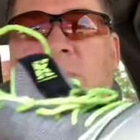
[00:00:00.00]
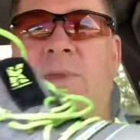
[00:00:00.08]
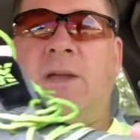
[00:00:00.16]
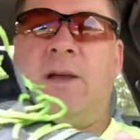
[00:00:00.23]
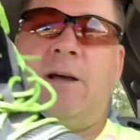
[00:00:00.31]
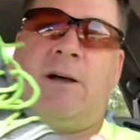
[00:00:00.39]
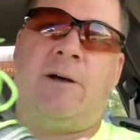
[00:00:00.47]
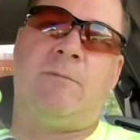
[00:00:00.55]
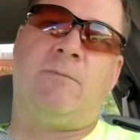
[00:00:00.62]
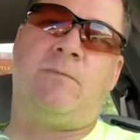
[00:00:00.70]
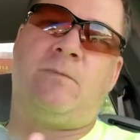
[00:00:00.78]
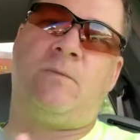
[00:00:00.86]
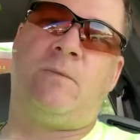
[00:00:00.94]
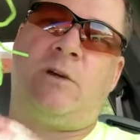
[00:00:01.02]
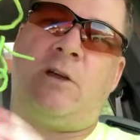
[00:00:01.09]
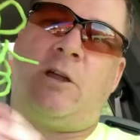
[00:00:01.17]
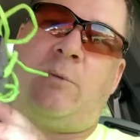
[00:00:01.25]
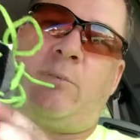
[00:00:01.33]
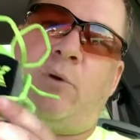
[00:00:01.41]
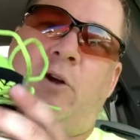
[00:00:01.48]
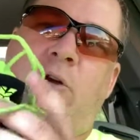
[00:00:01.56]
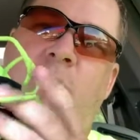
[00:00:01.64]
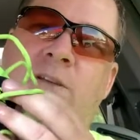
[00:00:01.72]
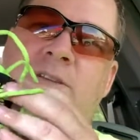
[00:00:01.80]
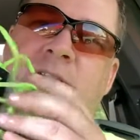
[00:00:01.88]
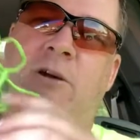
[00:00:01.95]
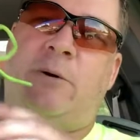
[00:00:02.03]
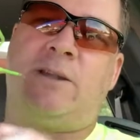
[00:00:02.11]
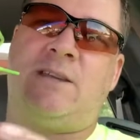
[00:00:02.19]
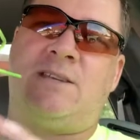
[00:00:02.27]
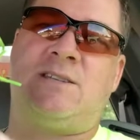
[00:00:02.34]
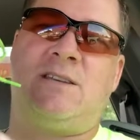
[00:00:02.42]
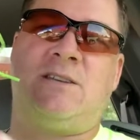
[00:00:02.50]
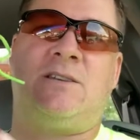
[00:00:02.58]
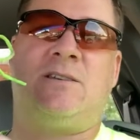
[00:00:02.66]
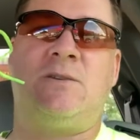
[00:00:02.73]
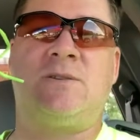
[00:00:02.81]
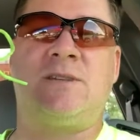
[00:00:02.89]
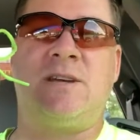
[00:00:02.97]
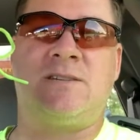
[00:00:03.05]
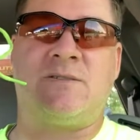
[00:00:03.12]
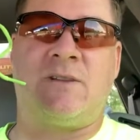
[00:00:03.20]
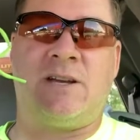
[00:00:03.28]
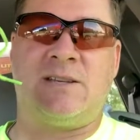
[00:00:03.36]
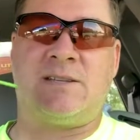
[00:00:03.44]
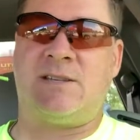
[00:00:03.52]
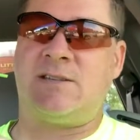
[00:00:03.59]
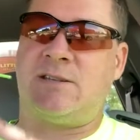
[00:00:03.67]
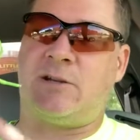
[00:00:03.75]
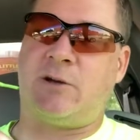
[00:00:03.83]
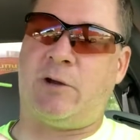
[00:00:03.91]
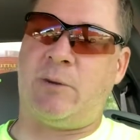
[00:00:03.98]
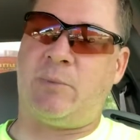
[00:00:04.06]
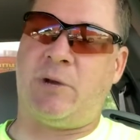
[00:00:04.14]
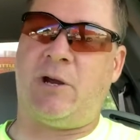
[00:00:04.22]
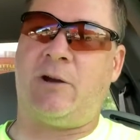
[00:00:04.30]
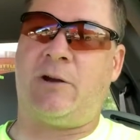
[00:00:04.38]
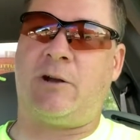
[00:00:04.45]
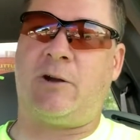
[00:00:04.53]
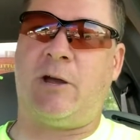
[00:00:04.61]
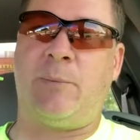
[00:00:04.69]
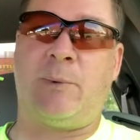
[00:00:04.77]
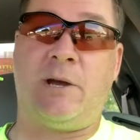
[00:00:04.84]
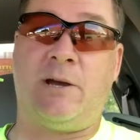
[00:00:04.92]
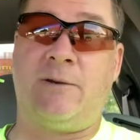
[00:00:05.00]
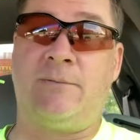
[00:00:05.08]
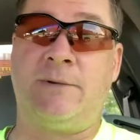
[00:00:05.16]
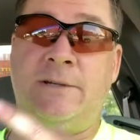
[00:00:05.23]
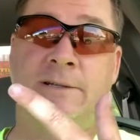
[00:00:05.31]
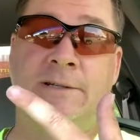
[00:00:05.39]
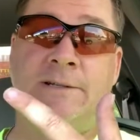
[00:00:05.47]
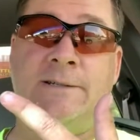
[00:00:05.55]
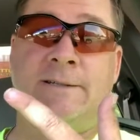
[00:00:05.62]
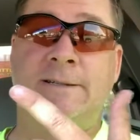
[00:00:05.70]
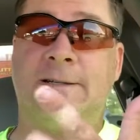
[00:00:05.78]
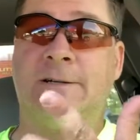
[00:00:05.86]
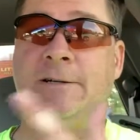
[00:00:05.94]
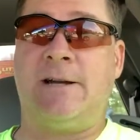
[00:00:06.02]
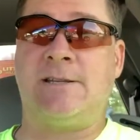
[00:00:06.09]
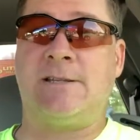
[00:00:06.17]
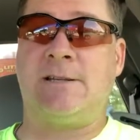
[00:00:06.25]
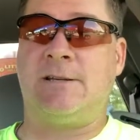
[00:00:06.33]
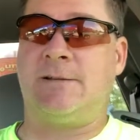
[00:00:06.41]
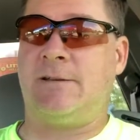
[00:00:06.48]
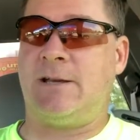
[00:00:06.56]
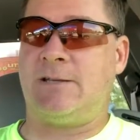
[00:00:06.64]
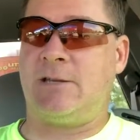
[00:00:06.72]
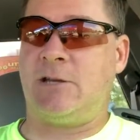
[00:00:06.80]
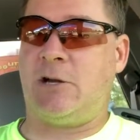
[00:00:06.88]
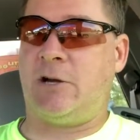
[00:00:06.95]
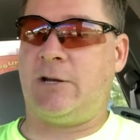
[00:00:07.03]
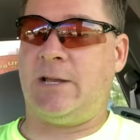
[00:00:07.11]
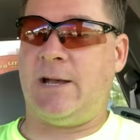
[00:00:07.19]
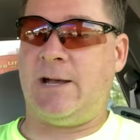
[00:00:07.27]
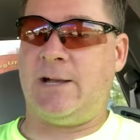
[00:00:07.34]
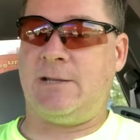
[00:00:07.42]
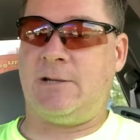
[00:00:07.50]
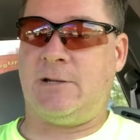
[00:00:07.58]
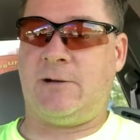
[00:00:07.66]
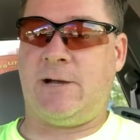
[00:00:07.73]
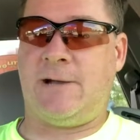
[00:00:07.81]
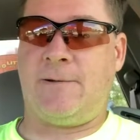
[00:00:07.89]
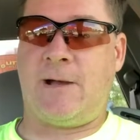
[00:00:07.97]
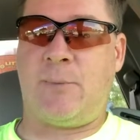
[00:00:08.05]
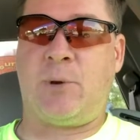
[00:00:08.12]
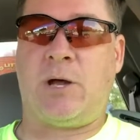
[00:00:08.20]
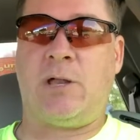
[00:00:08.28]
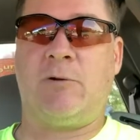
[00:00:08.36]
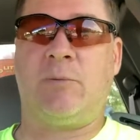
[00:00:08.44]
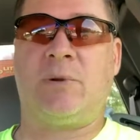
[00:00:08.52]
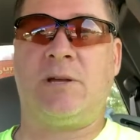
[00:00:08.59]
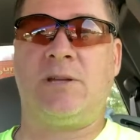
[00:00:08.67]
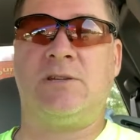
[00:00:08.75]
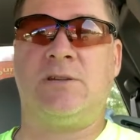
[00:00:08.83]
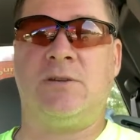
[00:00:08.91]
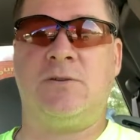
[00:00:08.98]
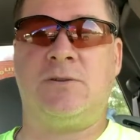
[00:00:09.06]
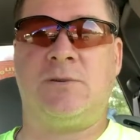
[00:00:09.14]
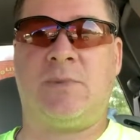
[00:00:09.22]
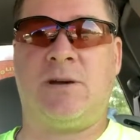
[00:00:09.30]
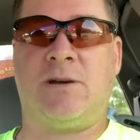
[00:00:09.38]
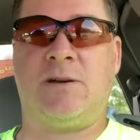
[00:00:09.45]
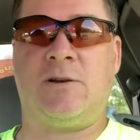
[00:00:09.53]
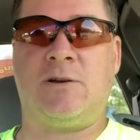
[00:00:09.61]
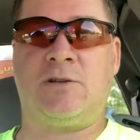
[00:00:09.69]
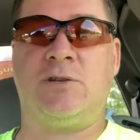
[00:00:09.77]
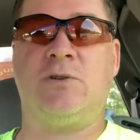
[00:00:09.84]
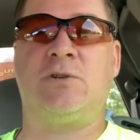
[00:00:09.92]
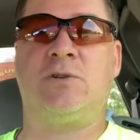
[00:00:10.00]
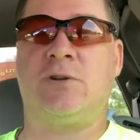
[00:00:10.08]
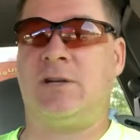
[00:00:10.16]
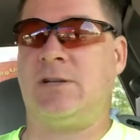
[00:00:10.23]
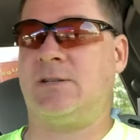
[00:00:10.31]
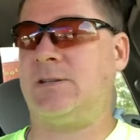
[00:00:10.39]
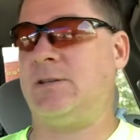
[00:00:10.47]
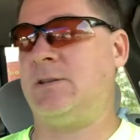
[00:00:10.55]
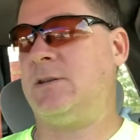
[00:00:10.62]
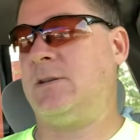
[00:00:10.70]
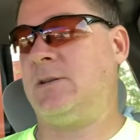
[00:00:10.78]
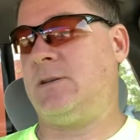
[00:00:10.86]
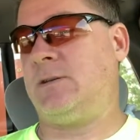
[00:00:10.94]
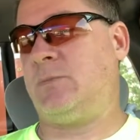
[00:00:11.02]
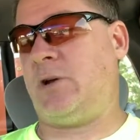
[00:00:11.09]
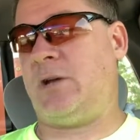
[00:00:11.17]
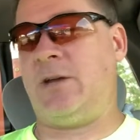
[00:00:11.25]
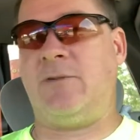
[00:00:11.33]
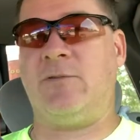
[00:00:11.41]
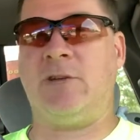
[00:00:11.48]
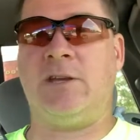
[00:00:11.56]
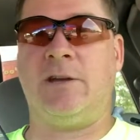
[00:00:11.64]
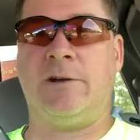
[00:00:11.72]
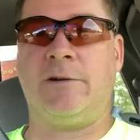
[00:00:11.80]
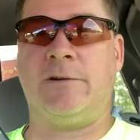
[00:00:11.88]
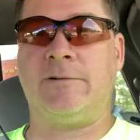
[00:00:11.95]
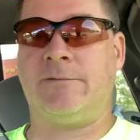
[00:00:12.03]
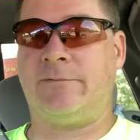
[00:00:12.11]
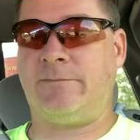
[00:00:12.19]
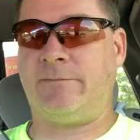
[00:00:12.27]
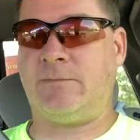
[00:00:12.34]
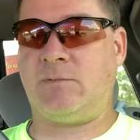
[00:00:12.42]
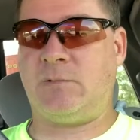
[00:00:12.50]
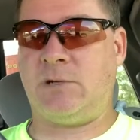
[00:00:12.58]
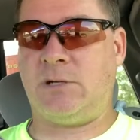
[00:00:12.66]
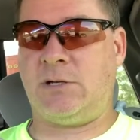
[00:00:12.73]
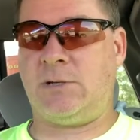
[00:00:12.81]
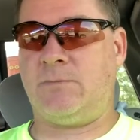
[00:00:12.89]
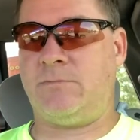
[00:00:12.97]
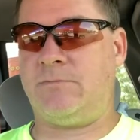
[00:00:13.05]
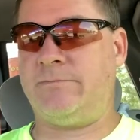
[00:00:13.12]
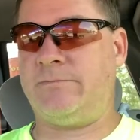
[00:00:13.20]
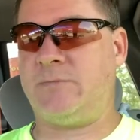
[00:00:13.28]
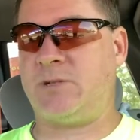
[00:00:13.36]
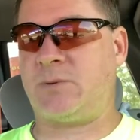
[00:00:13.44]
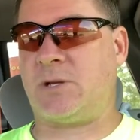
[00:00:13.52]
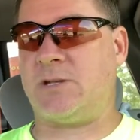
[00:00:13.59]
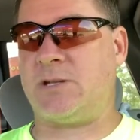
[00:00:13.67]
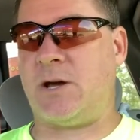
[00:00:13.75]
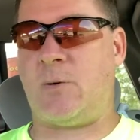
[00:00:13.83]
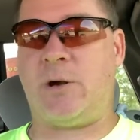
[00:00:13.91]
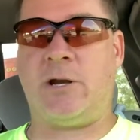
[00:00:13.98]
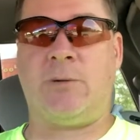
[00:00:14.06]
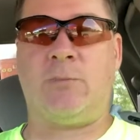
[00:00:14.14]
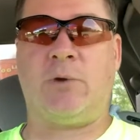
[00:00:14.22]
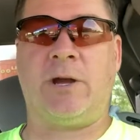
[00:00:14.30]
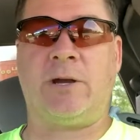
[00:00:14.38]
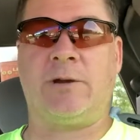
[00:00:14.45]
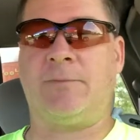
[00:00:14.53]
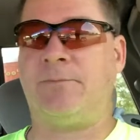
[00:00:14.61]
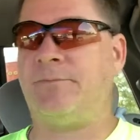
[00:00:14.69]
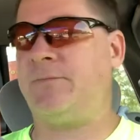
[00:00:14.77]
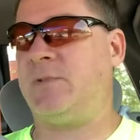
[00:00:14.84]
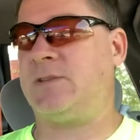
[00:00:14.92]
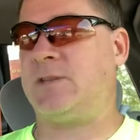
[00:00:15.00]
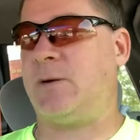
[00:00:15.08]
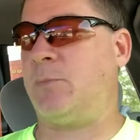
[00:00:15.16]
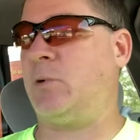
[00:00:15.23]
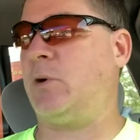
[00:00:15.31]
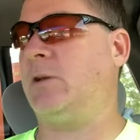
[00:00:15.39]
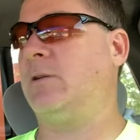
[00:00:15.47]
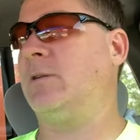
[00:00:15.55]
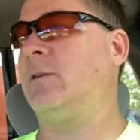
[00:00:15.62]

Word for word: Um, another pro is, you know what, they send you two sets of laces, a green pair and a gray pair you know, as a as a yard guy, you know, I, I probably replace shoes in my or shoestrings probably every year, um, just because I'll wind up breaking them at some point.